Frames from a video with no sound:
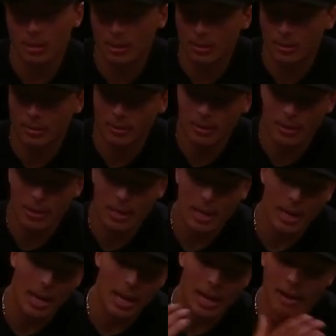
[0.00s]
and
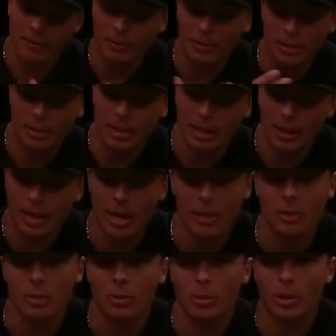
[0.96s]
everything that
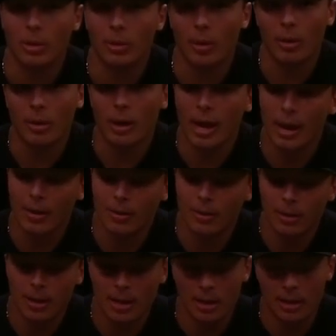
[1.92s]
got you to where you are now.
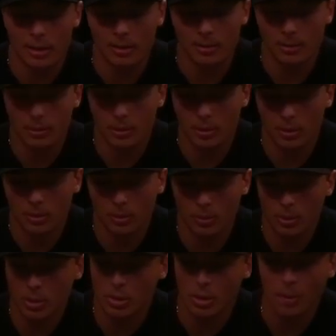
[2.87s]
And you know,
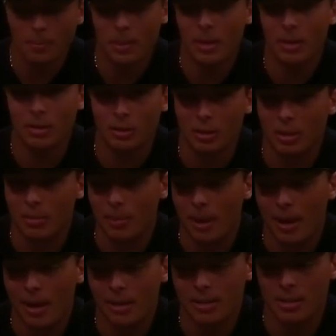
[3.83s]
when you're up there and you're in the
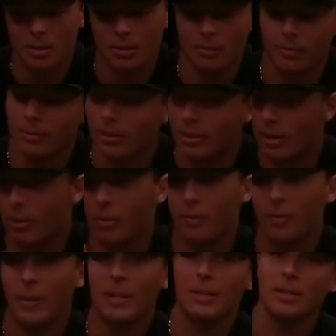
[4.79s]
box, you're
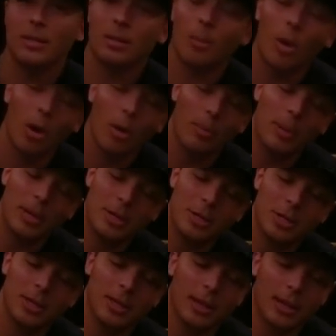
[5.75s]
facing some hard
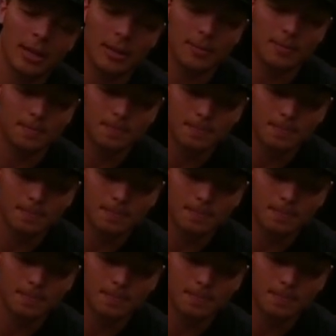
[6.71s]
pitching and